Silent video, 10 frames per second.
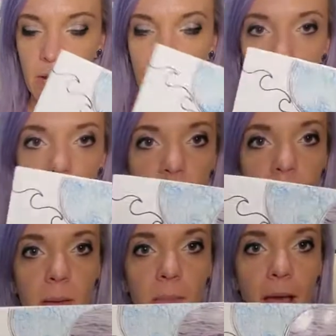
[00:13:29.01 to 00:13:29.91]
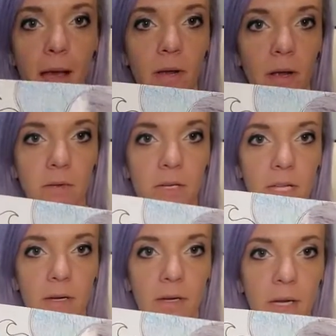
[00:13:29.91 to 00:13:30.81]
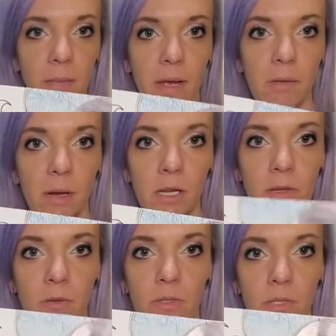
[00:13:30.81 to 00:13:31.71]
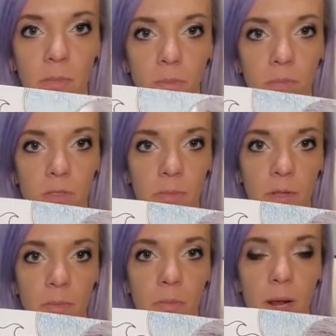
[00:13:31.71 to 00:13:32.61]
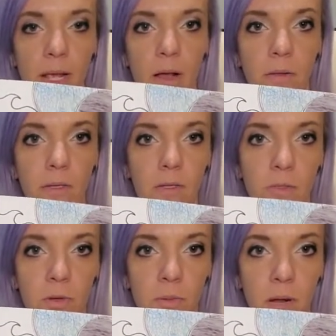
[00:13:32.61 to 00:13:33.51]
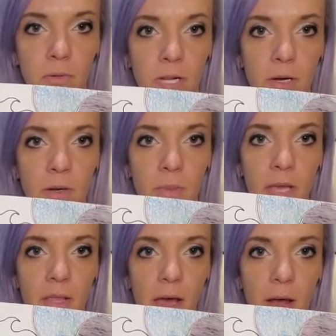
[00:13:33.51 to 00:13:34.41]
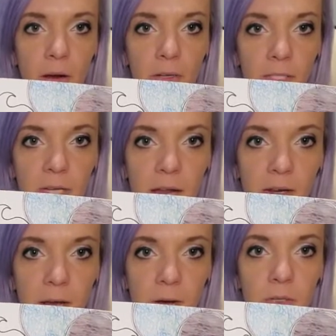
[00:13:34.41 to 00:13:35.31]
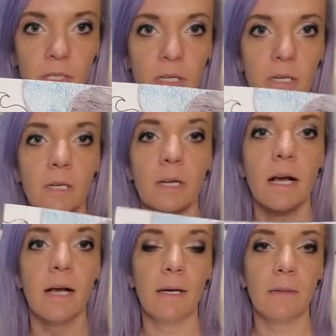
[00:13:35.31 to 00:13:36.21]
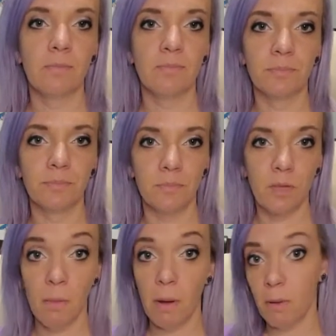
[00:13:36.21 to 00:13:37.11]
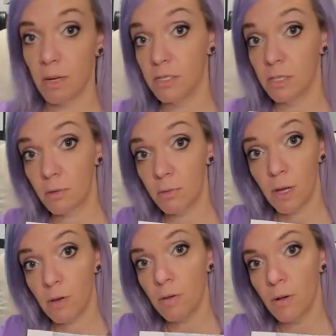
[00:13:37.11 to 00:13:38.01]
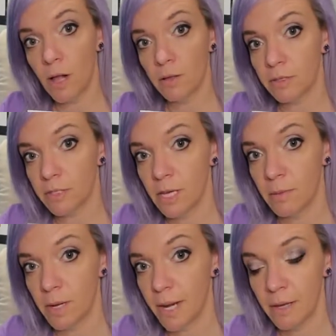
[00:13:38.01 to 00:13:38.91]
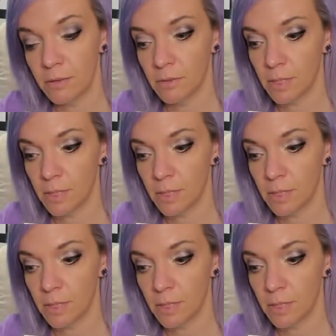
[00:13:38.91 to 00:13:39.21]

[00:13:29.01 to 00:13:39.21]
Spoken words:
In my background here, I might want to use some other bright colors or around here to make that heart stand out. I might want to stick with my cool color scheme and not do that.